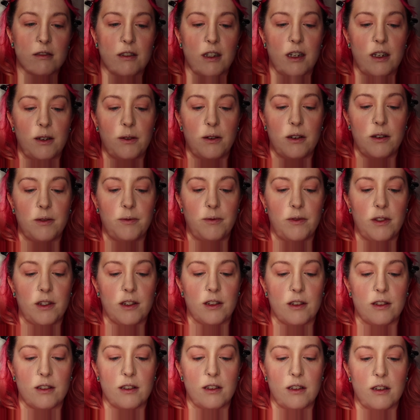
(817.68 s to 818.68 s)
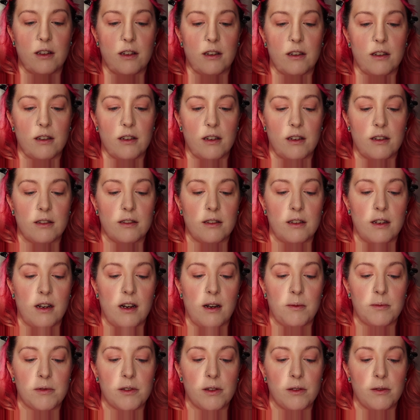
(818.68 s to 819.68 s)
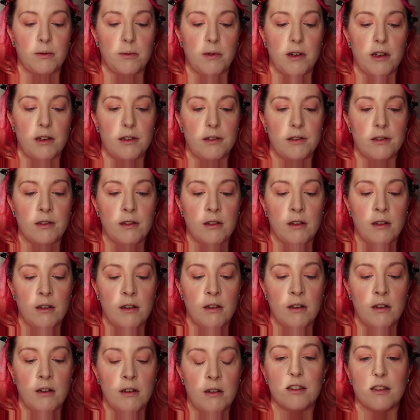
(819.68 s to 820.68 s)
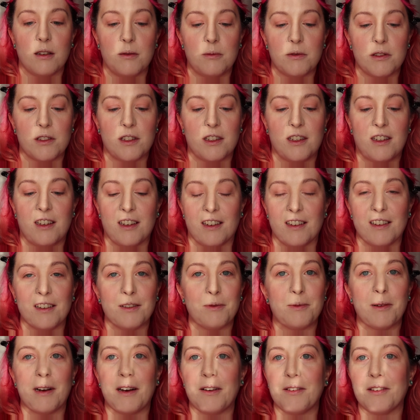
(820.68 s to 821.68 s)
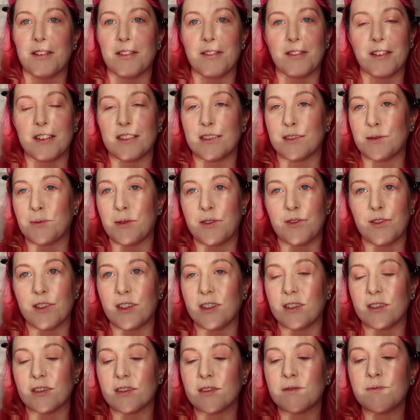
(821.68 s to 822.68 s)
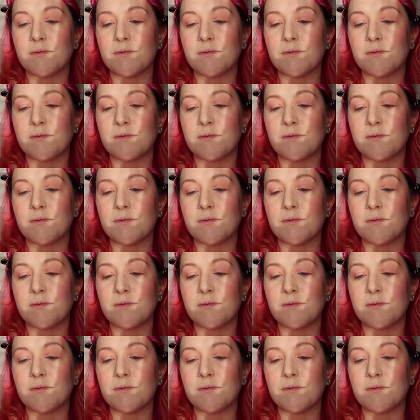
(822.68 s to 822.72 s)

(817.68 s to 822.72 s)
Anyway, you can see that that is an absolute mess. So I'm just gonna powder the rest of my face.